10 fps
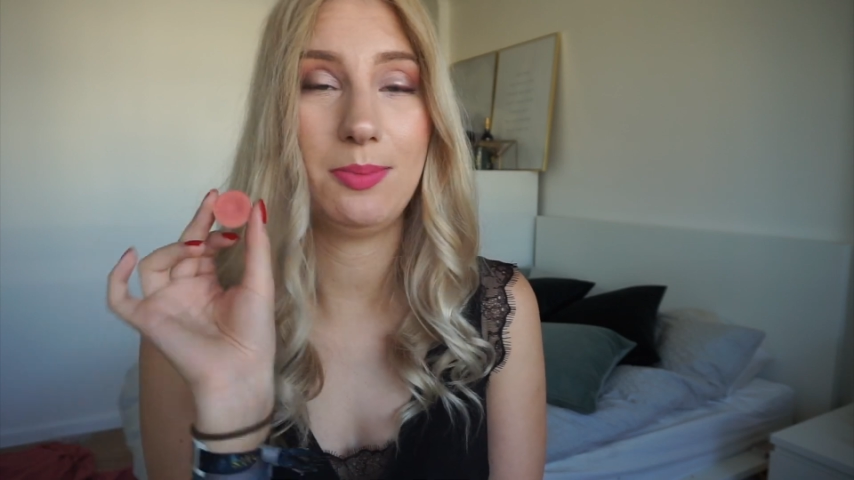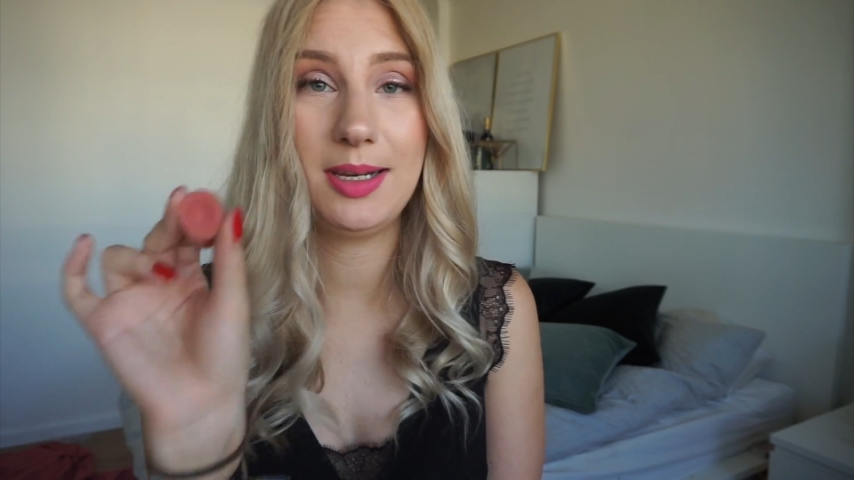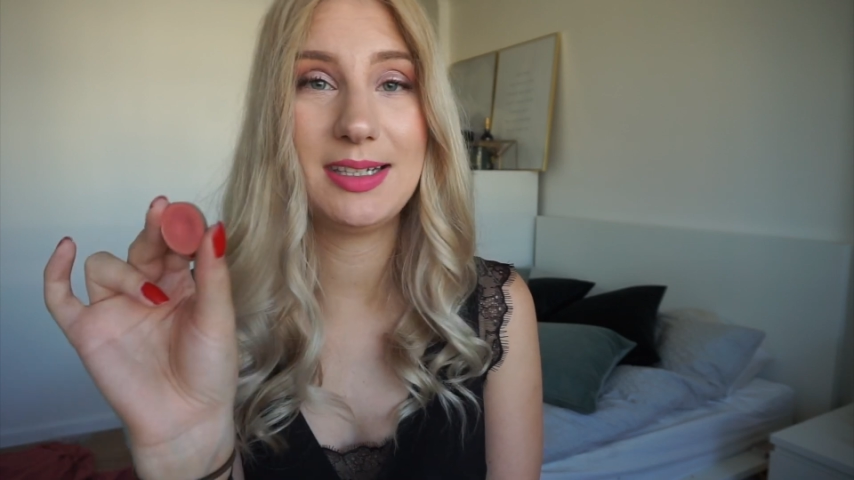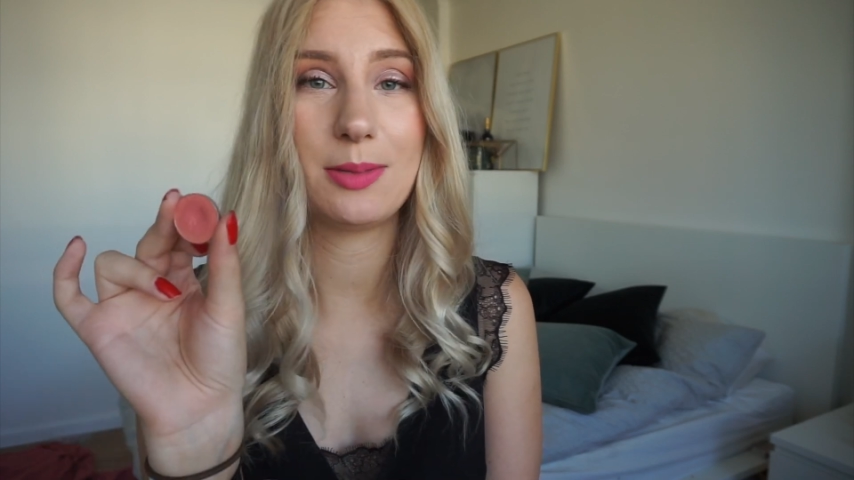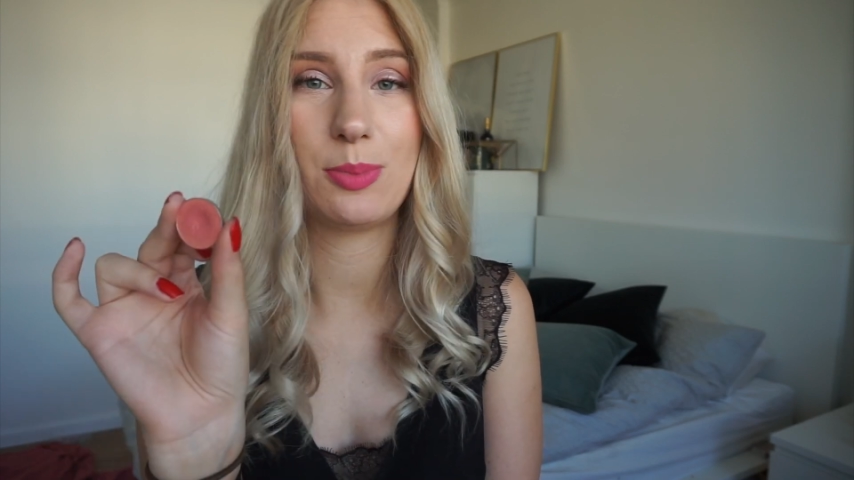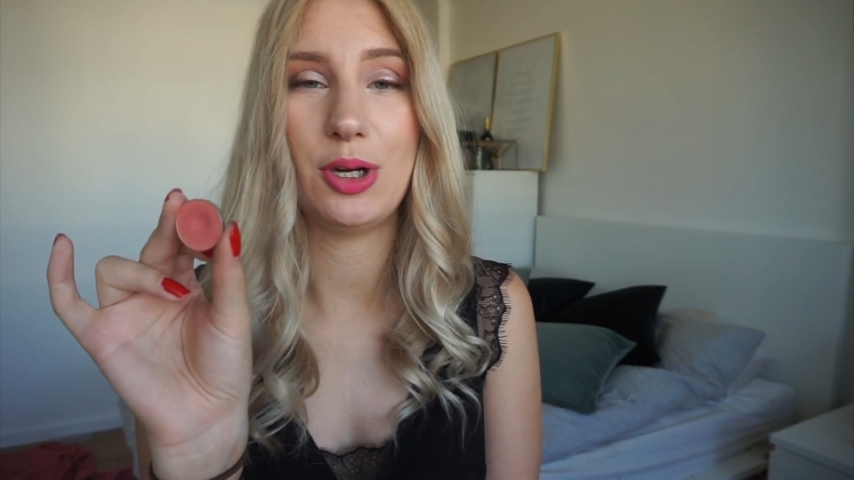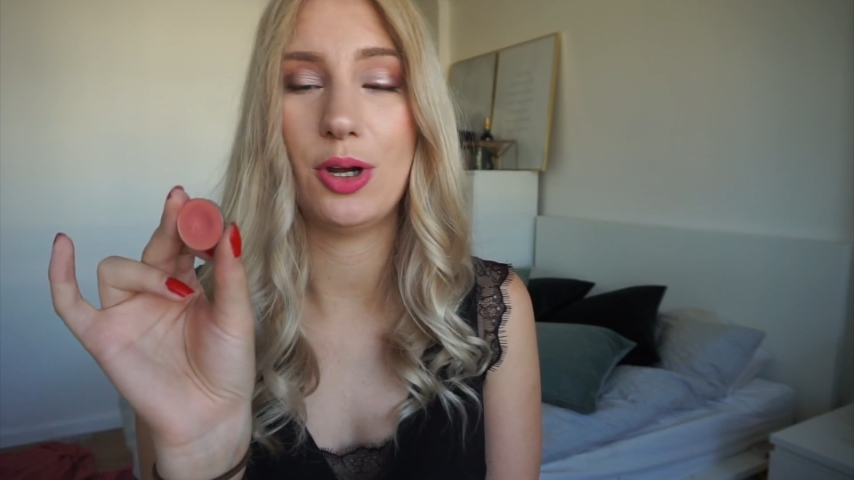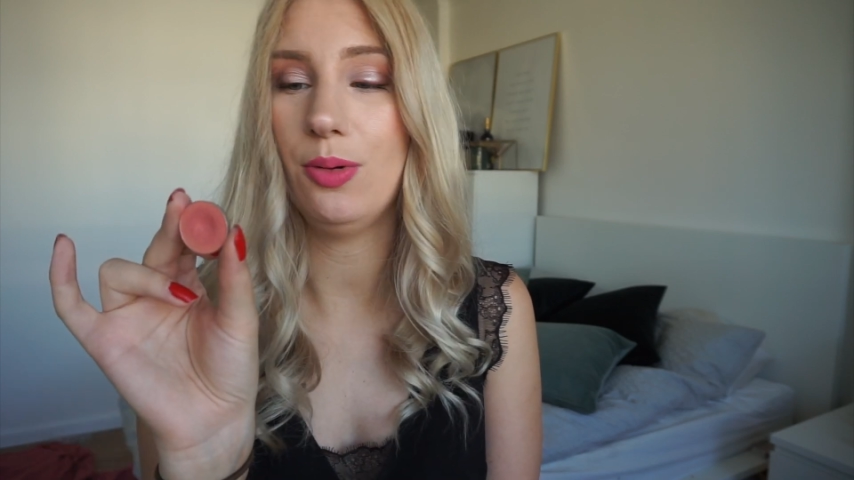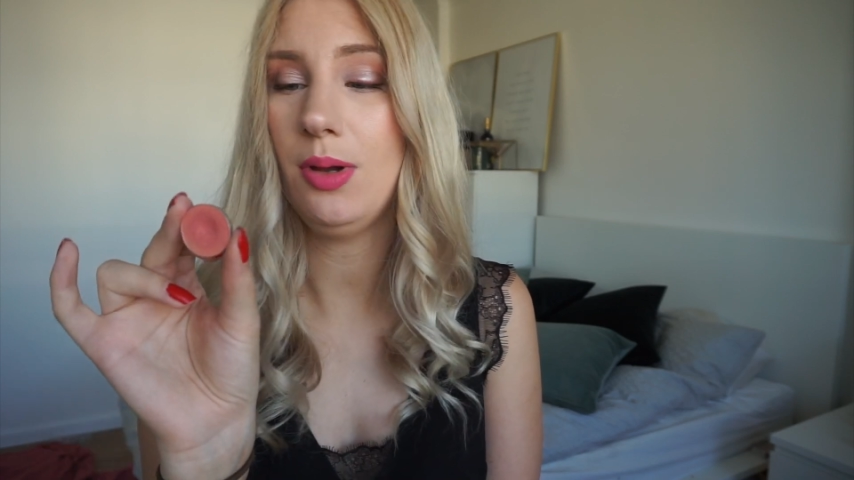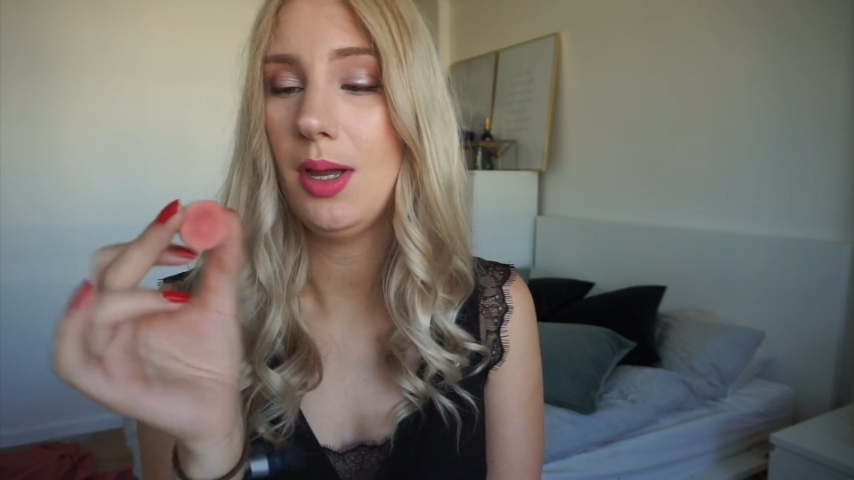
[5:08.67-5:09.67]
please let me
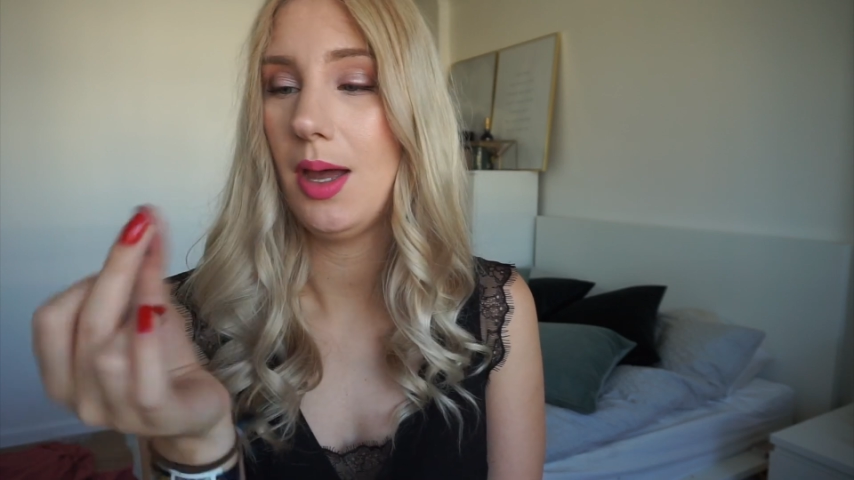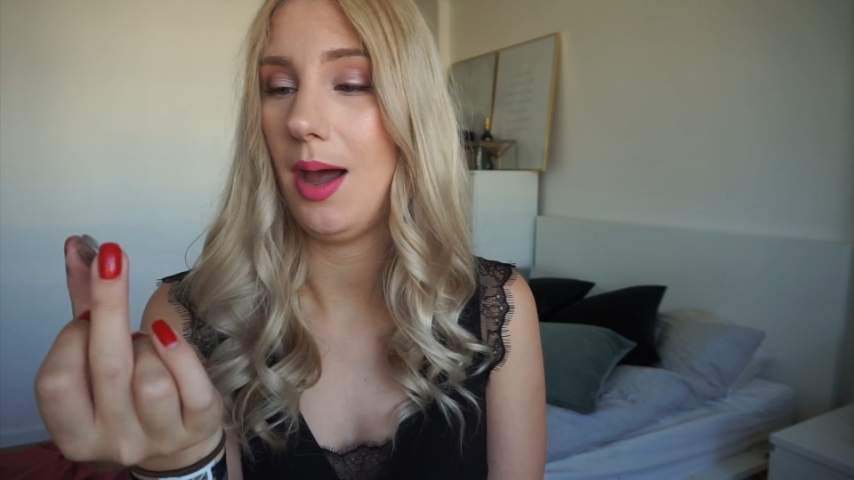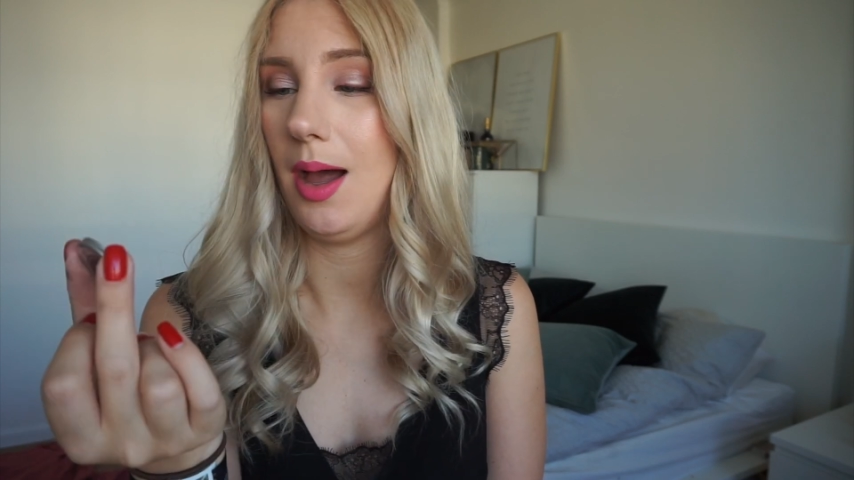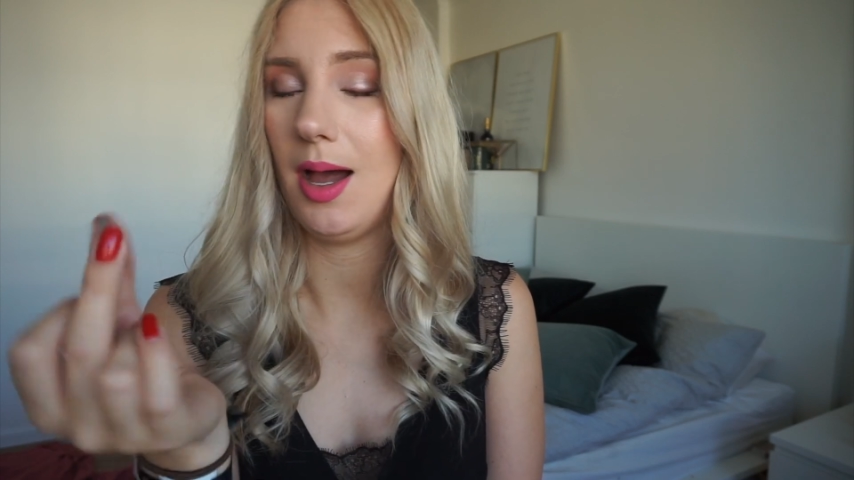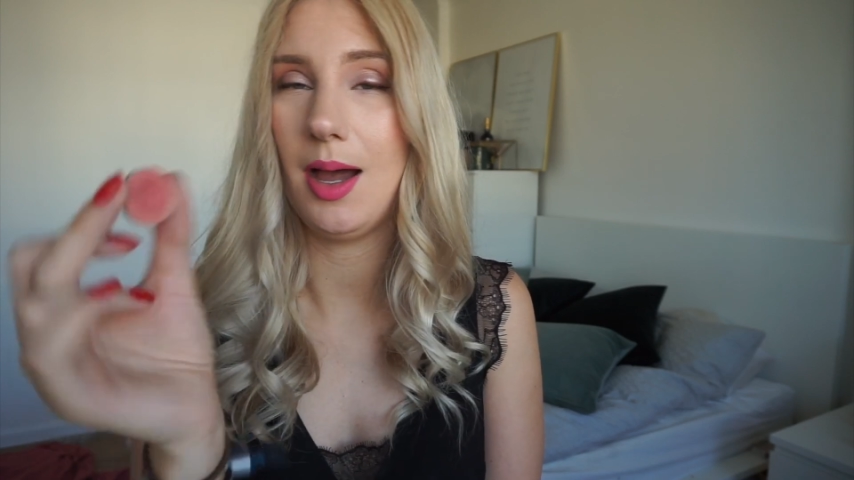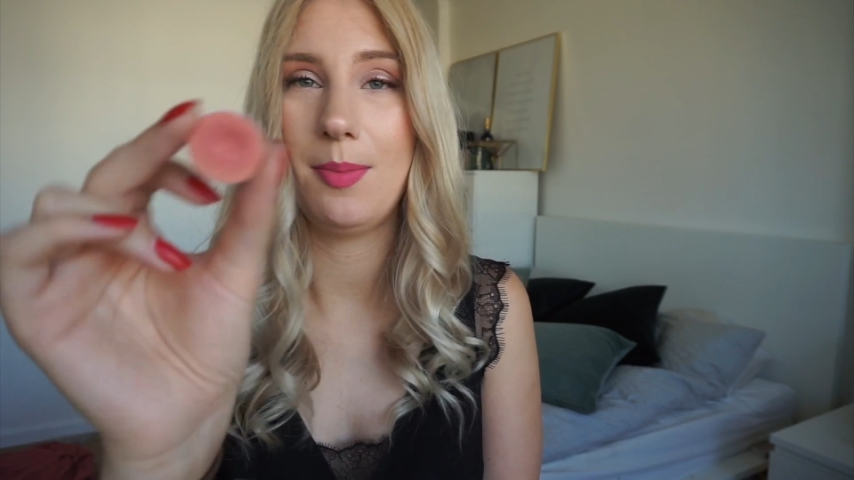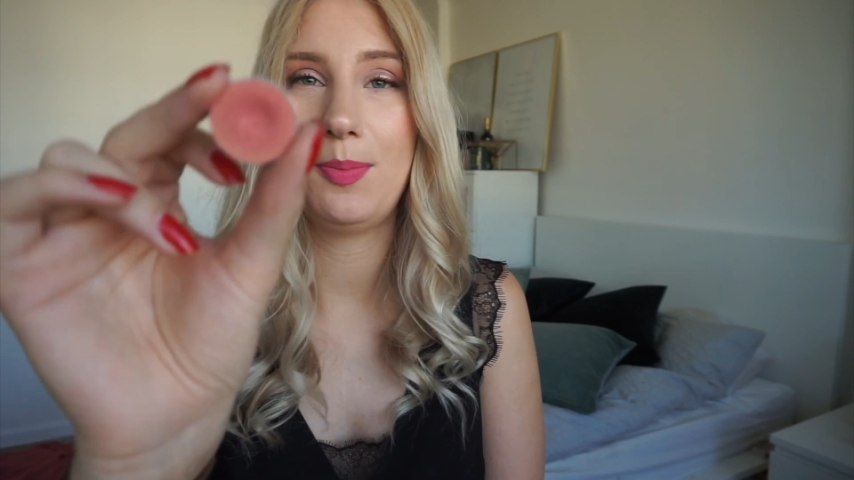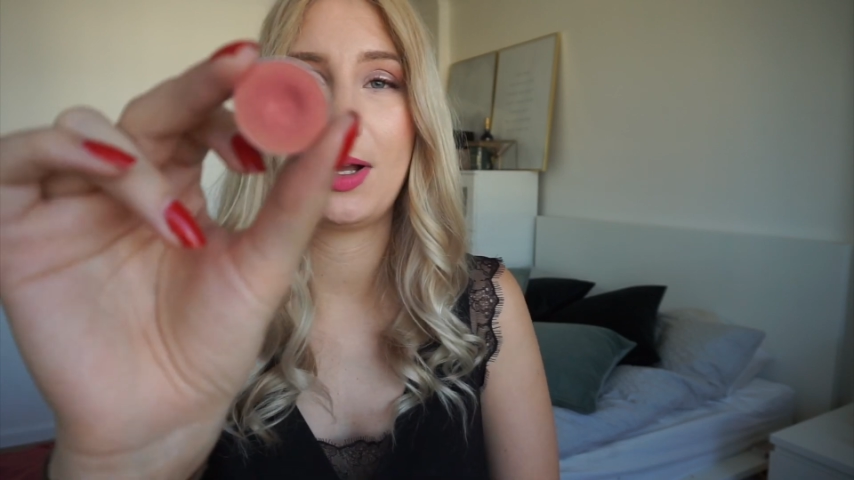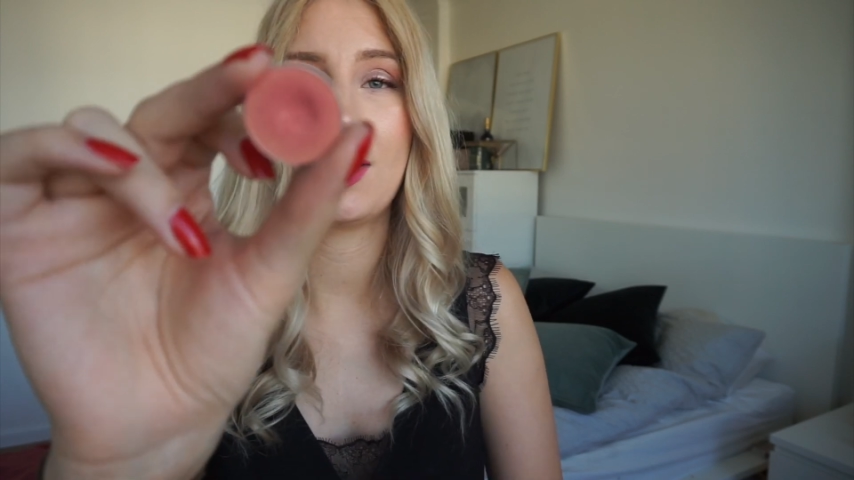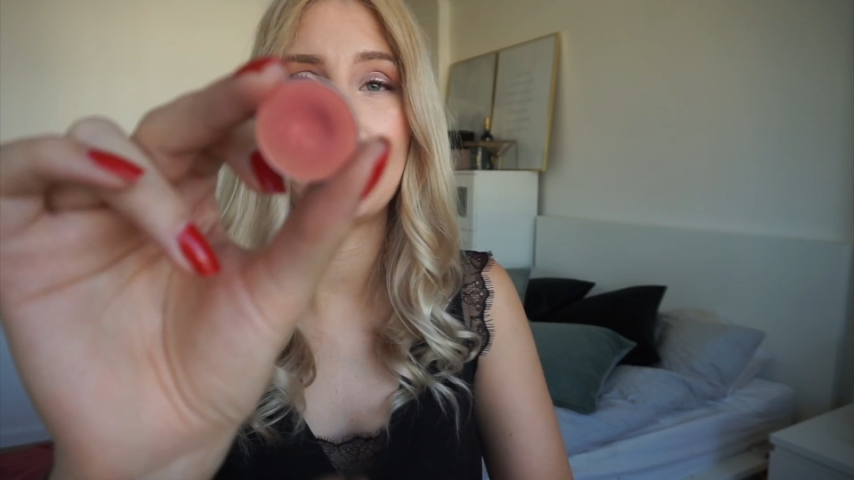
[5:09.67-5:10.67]
know,
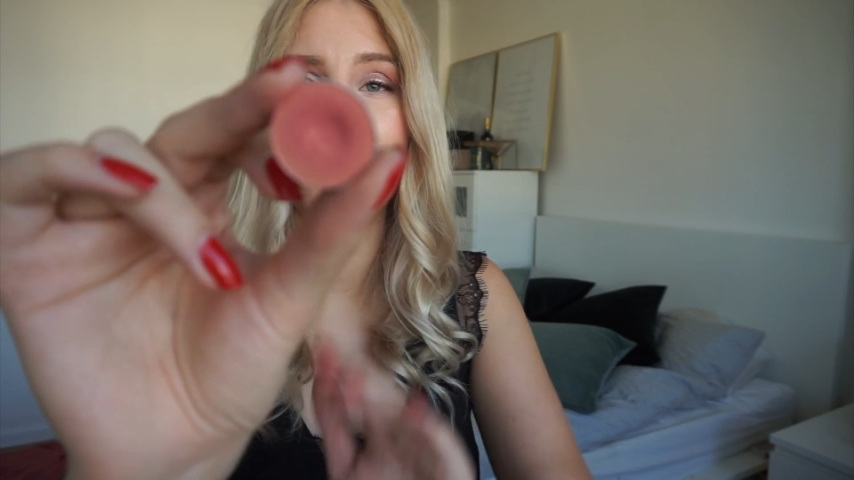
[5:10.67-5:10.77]
because I